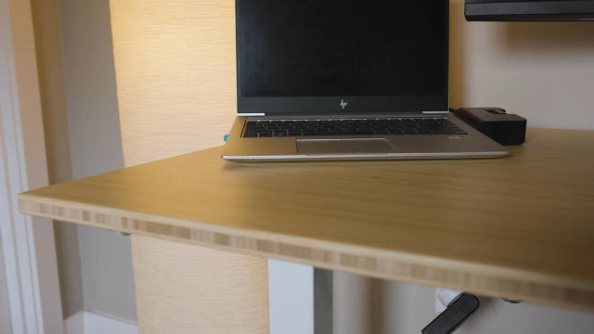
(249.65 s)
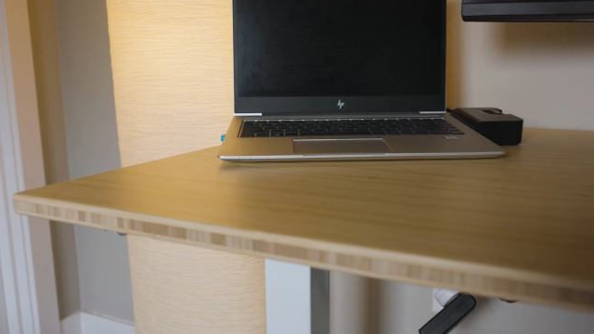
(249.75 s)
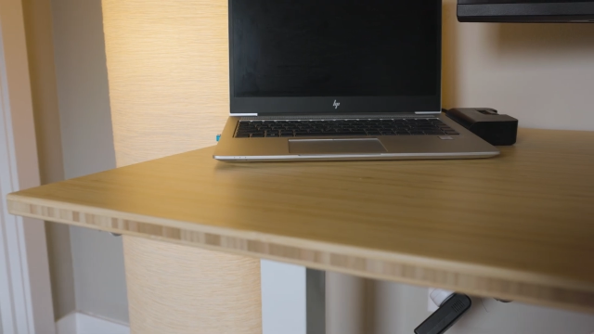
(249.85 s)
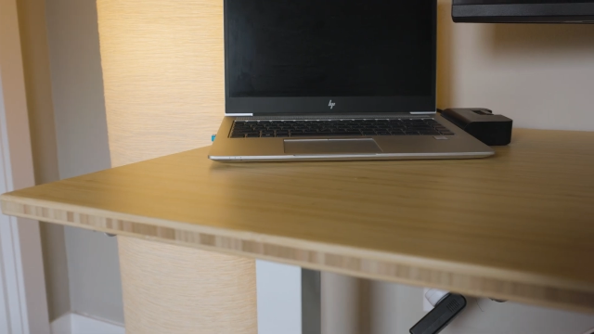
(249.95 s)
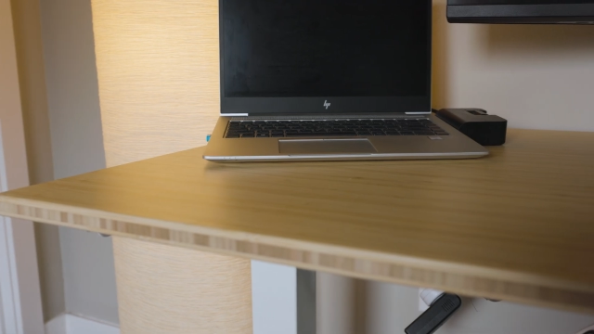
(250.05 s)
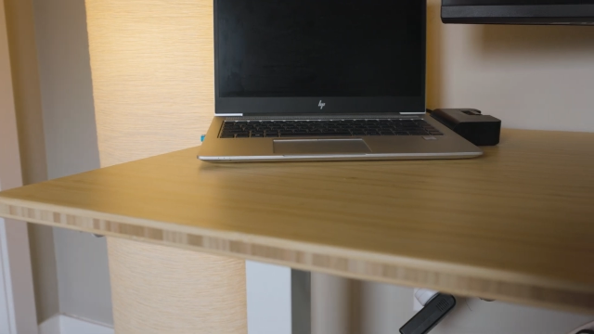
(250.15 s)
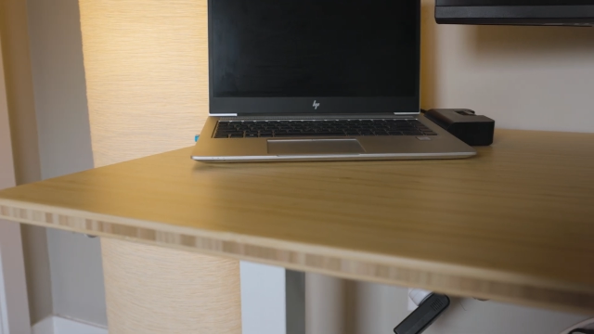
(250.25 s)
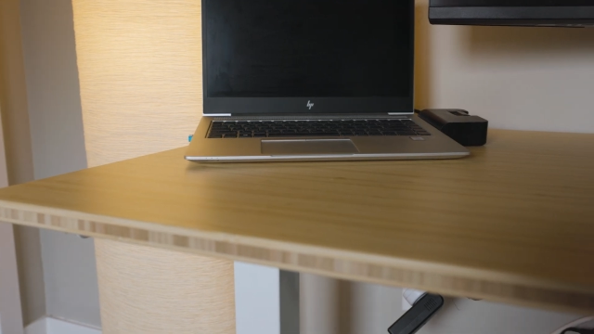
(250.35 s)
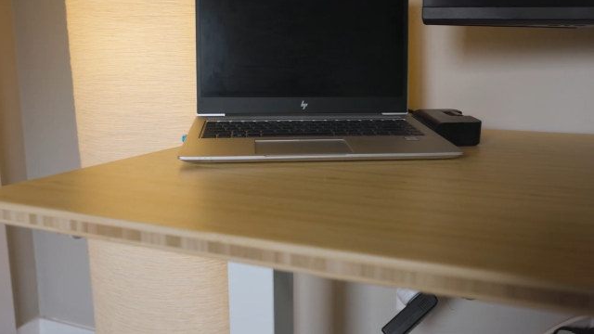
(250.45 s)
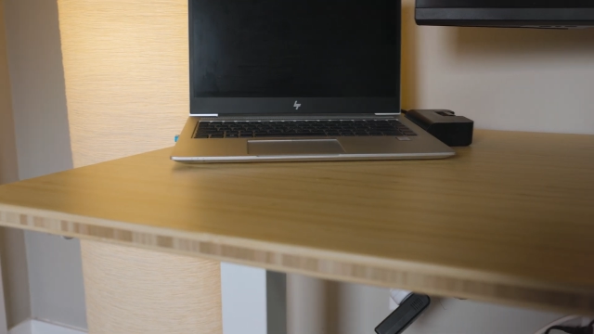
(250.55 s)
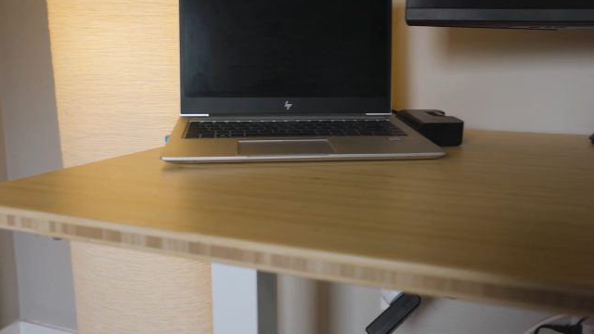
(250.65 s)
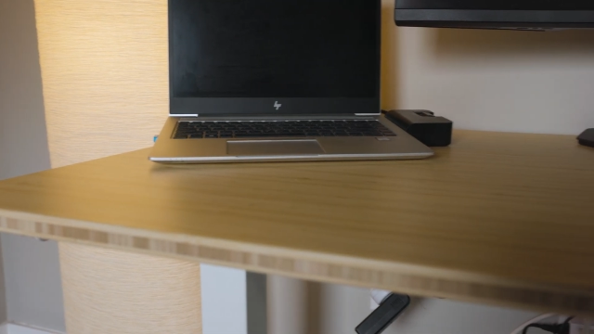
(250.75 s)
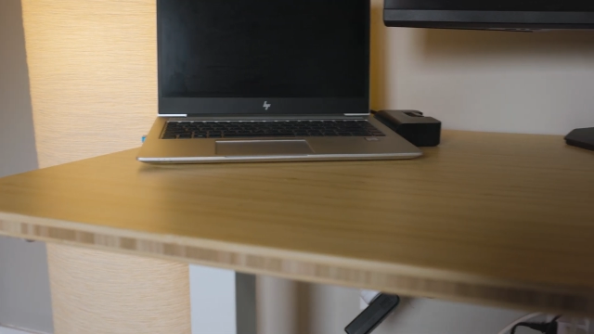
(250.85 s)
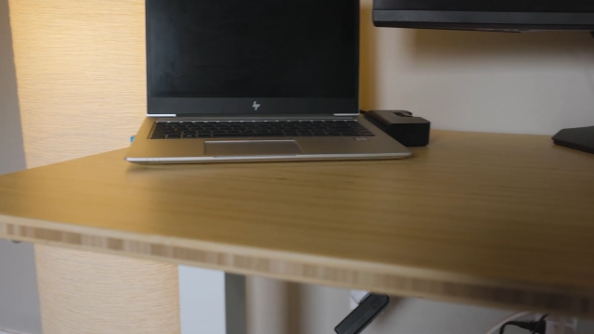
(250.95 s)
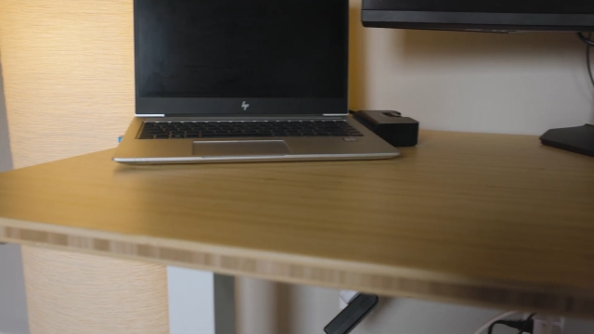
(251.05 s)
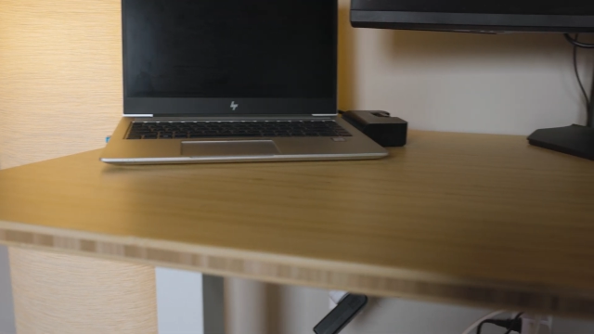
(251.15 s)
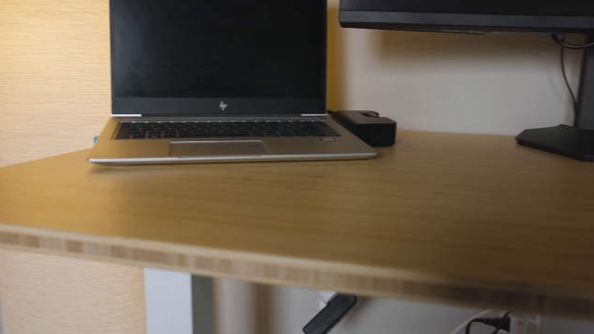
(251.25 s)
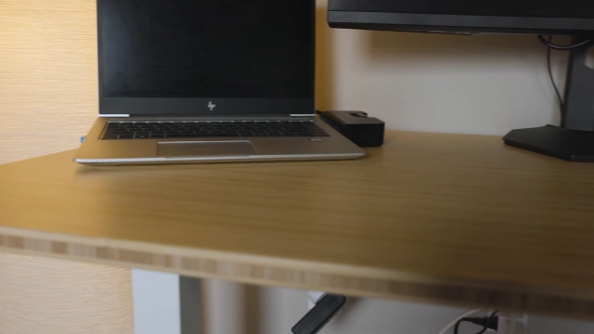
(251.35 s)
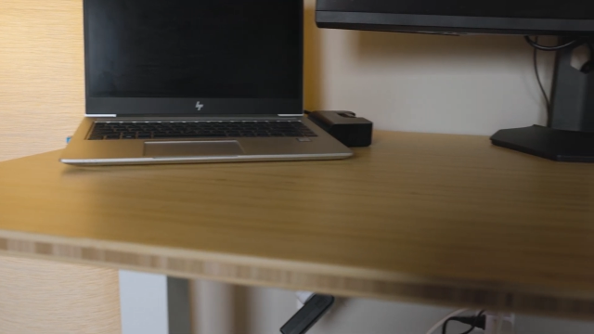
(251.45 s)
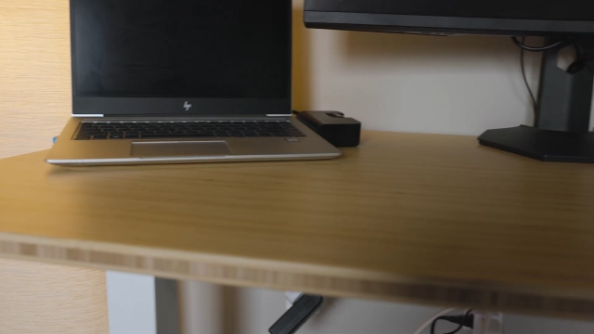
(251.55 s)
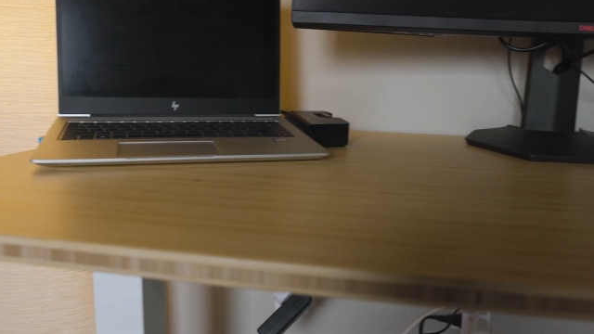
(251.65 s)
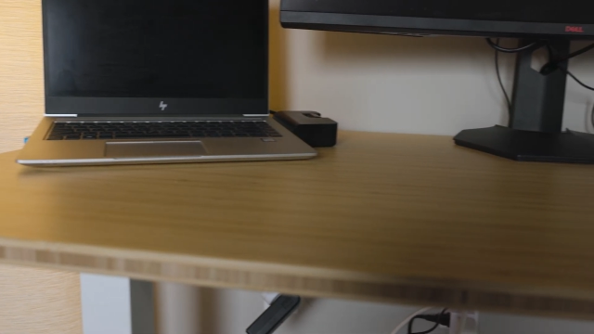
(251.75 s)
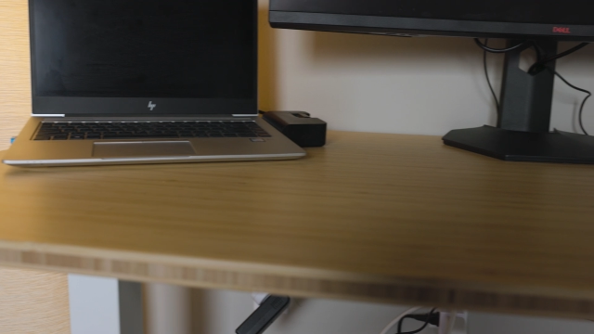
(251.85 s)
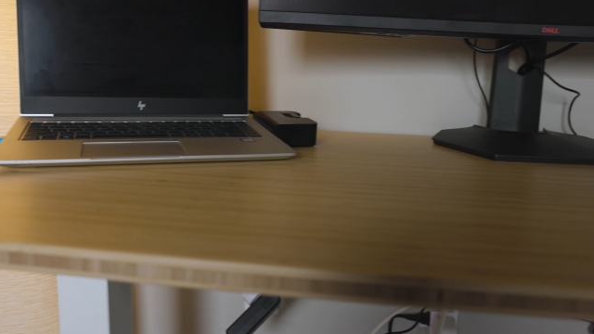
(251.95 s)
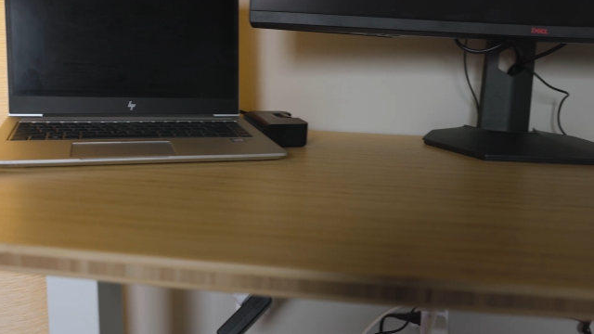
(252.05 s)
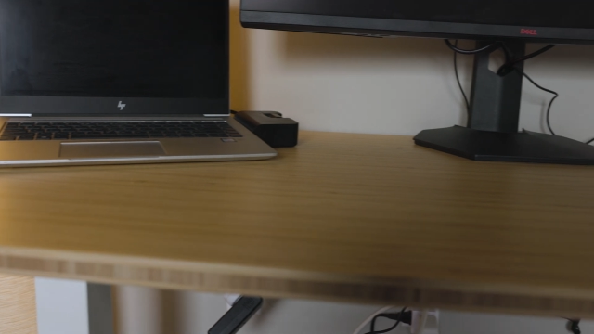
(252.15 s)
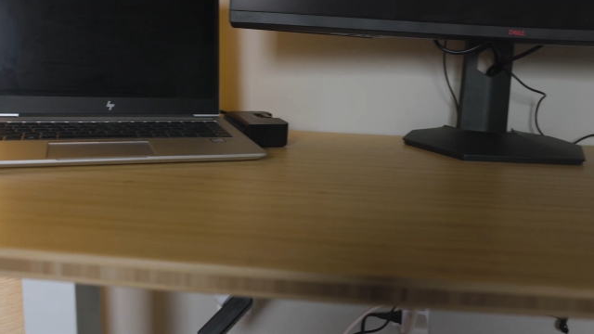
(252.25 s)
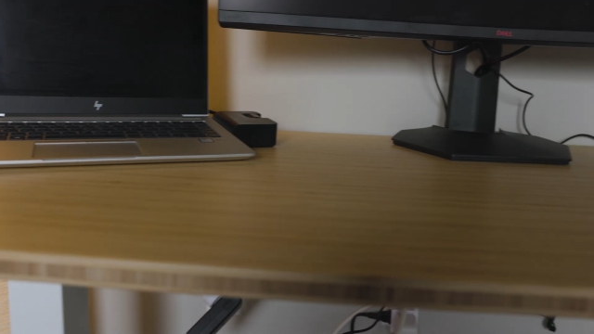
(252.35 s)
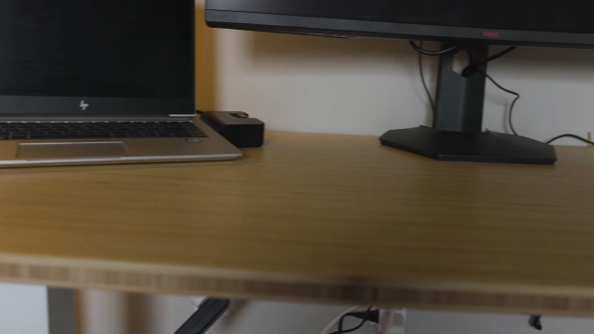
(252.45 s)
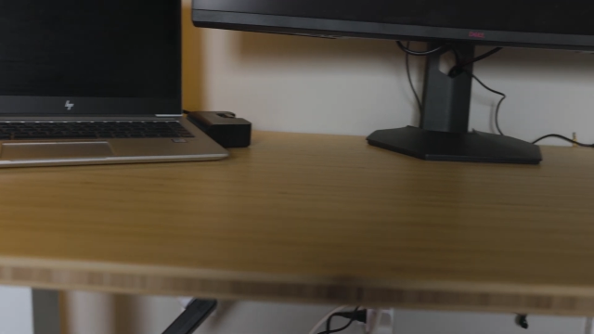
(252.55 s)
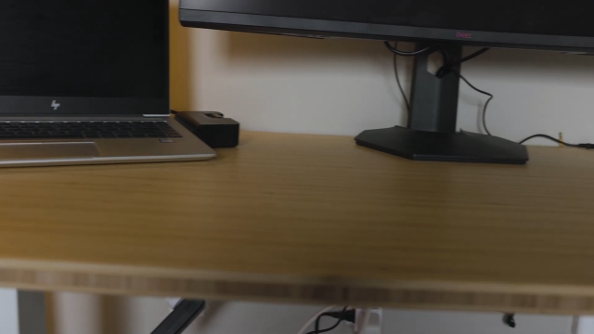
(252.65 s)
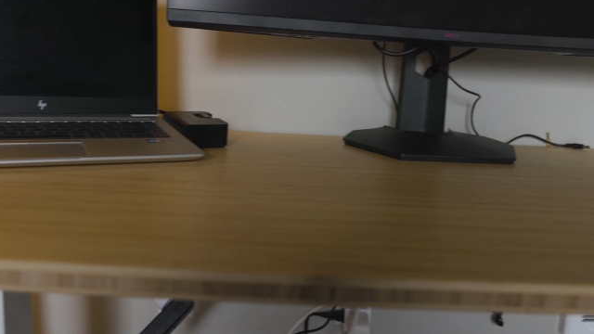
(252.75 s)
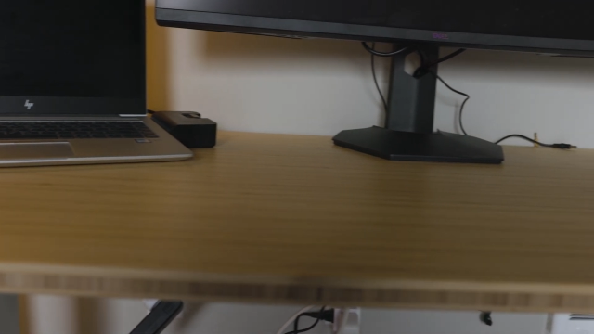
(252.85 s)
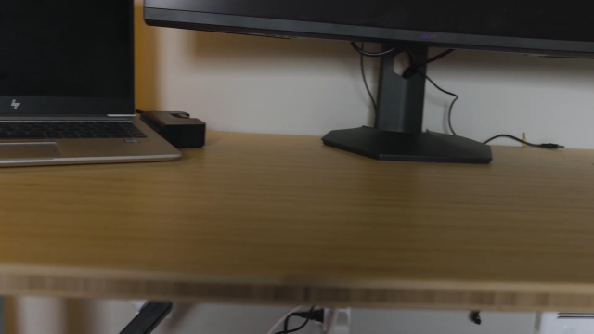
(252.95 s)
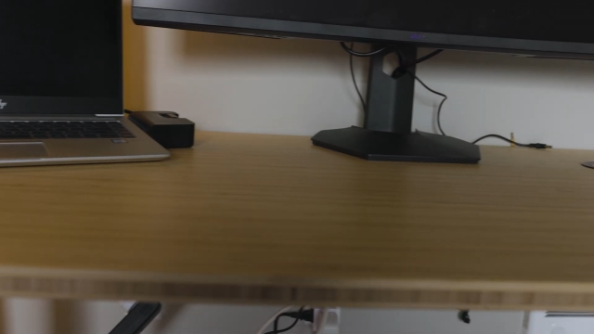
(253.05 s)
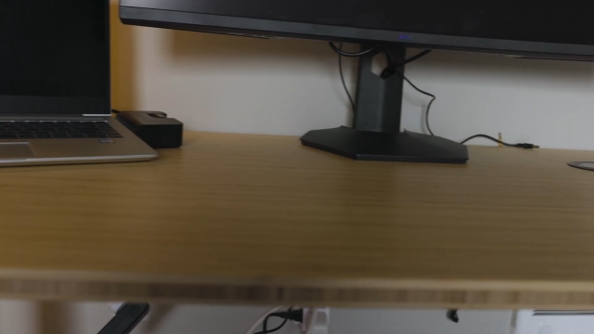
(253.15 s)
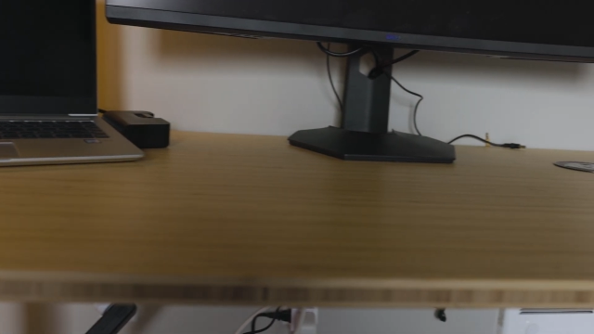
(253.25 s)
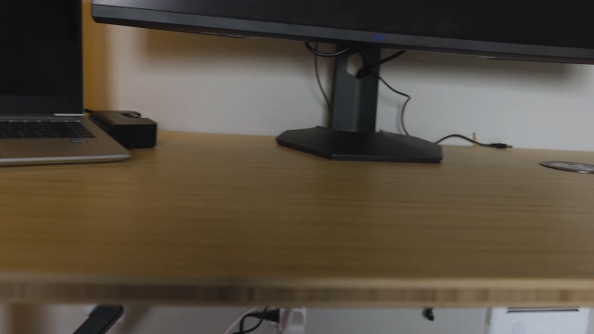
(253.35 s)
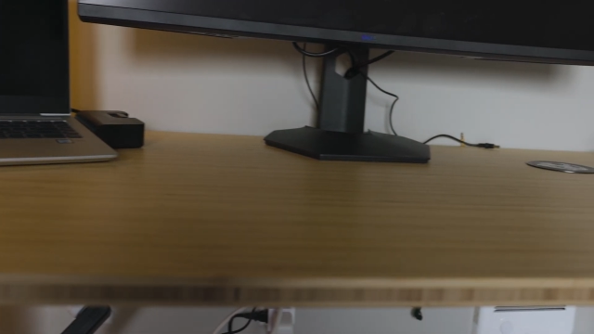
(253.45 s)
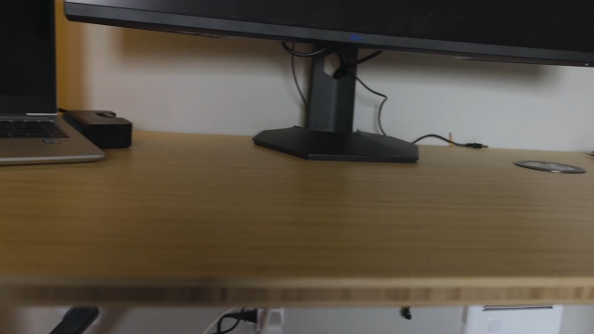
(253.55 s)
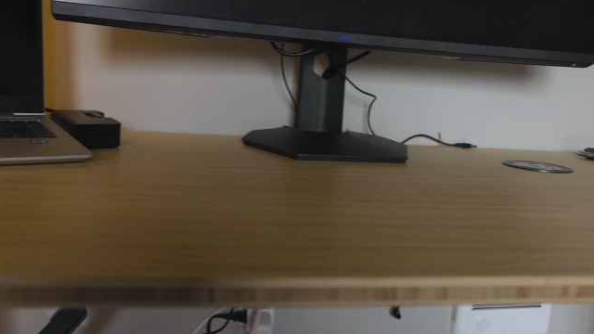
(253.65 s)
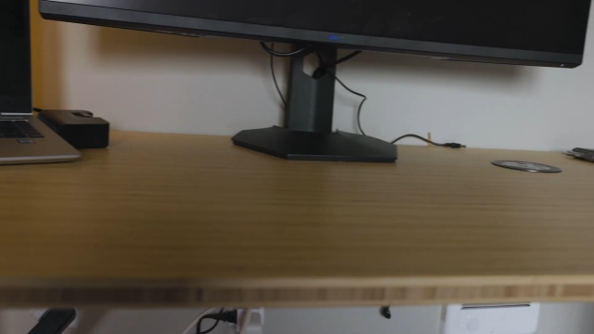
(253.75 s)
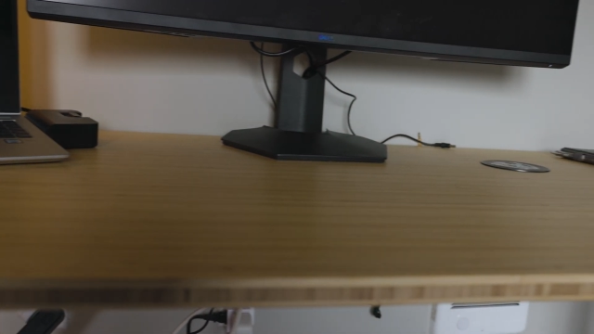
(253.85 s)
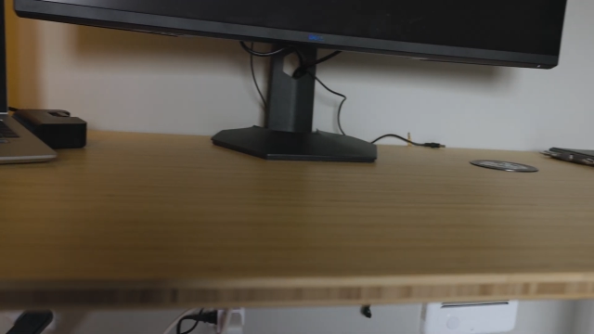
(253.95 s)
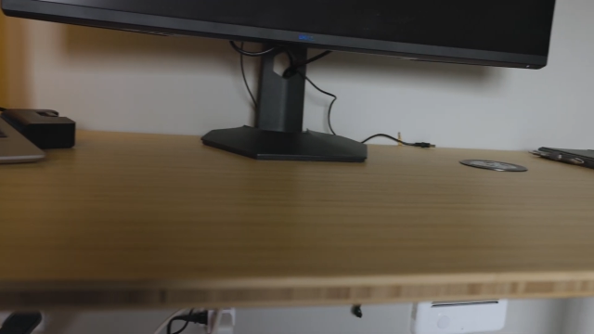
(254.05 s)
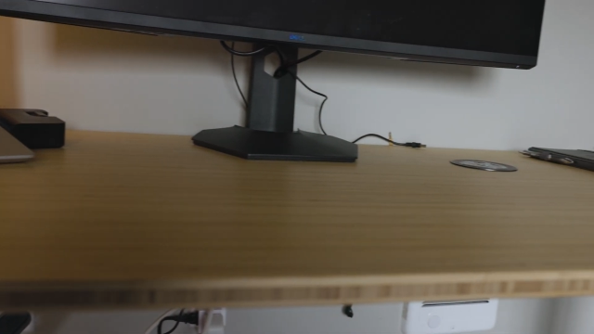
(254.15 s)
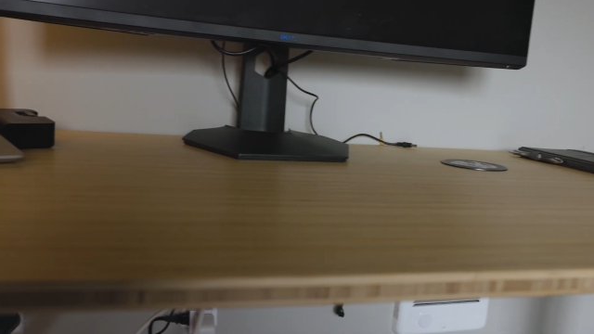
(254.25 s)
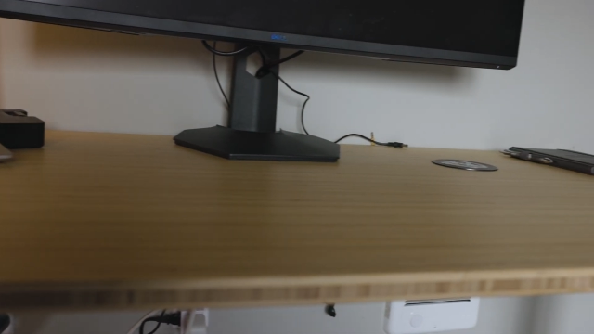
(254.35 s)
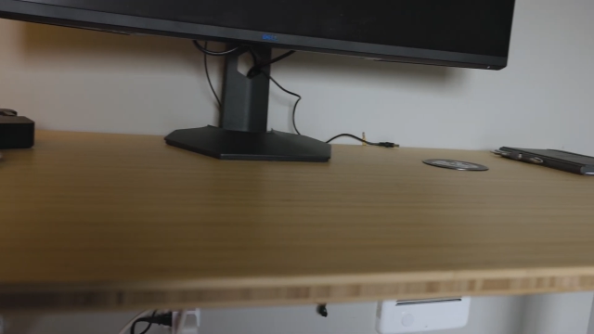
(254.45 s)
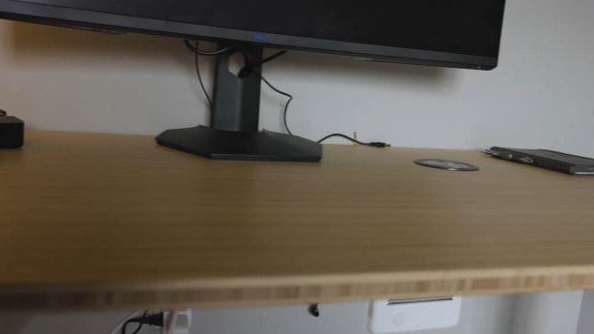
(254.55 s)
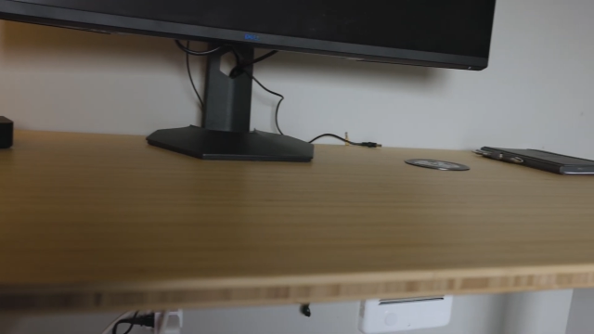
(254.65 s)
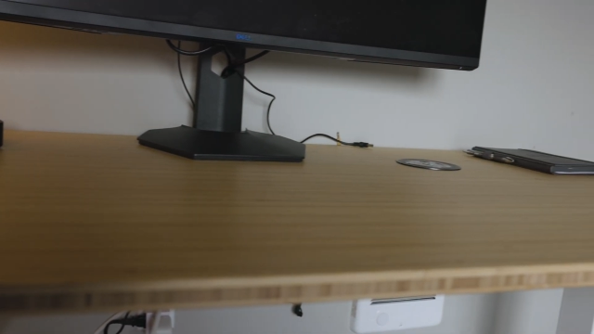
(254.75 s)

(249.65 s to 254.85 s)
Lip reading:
[unreadable: no face in view]